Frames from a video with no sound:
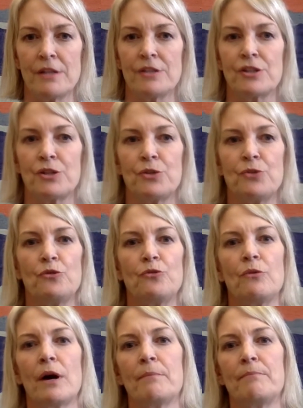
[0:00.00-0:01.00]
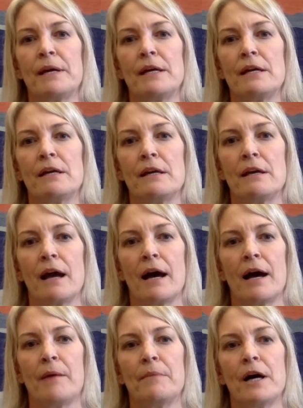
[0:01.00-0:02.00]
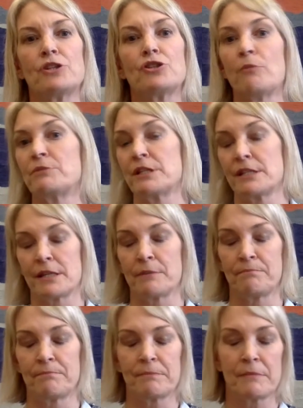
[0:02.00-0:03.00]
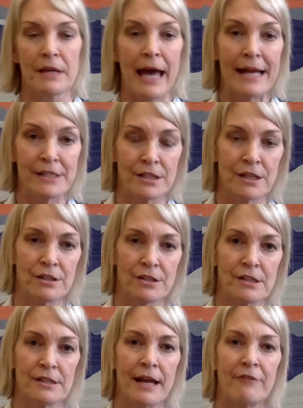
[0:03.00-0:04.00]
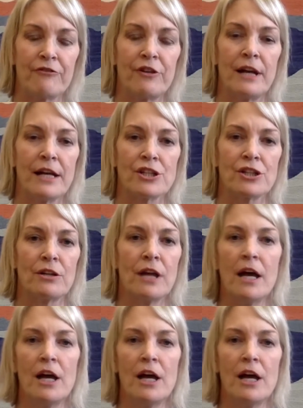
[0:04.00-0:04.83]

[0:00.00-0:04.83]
to be um, adopted as a candidate to stand for election,